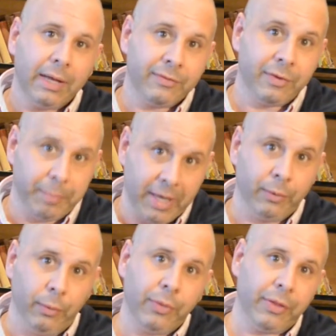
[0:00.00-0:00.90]
to be
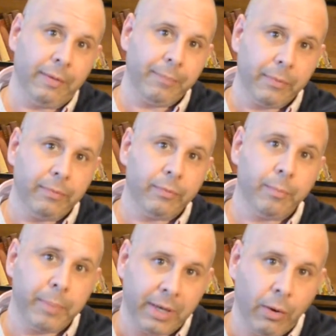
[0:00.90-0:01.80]
an author,
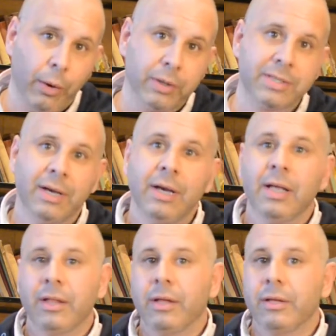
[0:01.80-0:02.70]
because
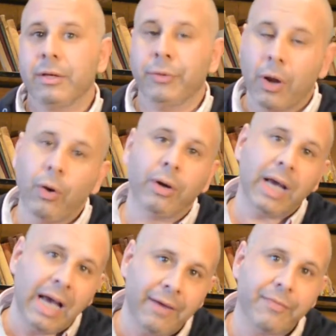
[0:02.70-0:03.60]
you no
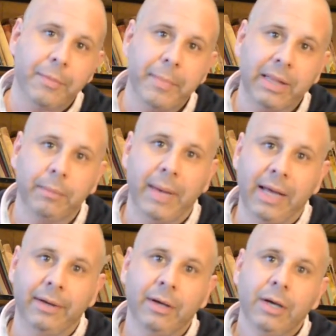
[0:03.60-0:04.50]
longer have the
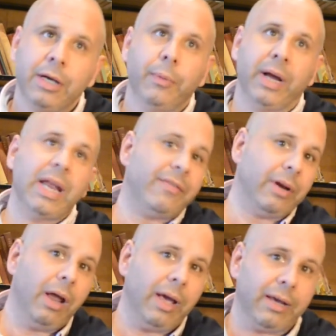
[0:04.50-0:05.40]
middlemen who I
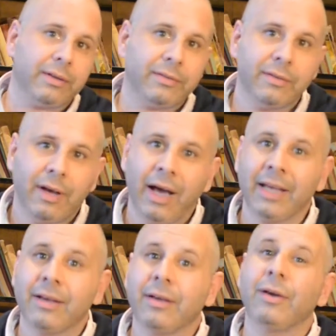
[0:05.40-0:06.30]
never liked.
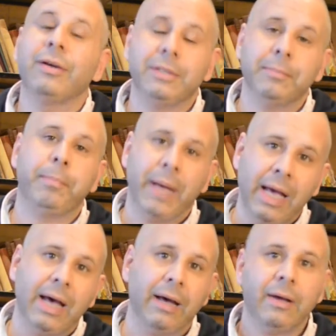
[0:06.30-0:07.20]
I couldn't
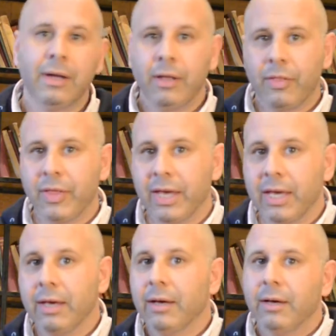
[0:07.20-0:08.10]
bear
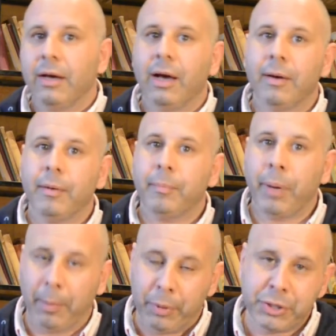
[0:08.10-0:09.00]
the
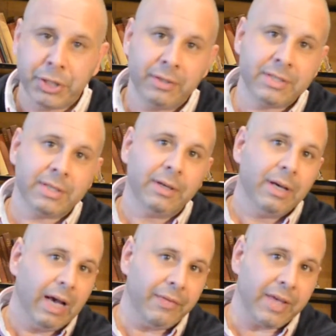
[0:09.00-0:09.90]
publishers
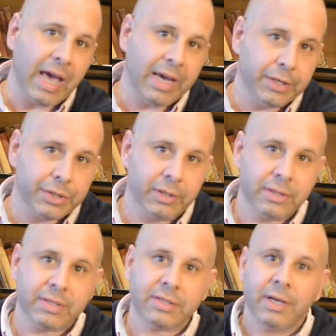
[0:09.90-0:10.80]
and the
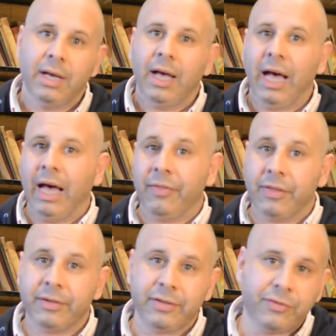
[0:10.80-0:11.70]
agents
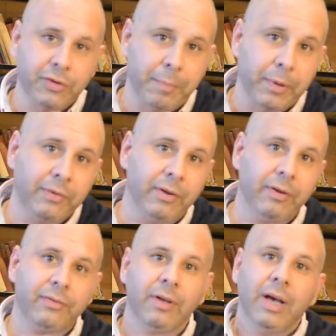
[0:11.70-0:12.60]
and the
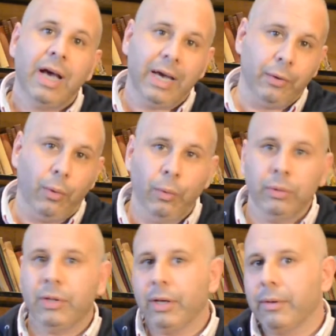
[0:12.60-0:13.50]
distributors and
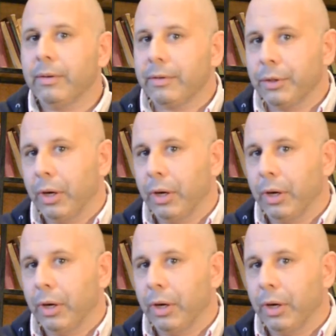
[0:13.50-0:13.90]
all the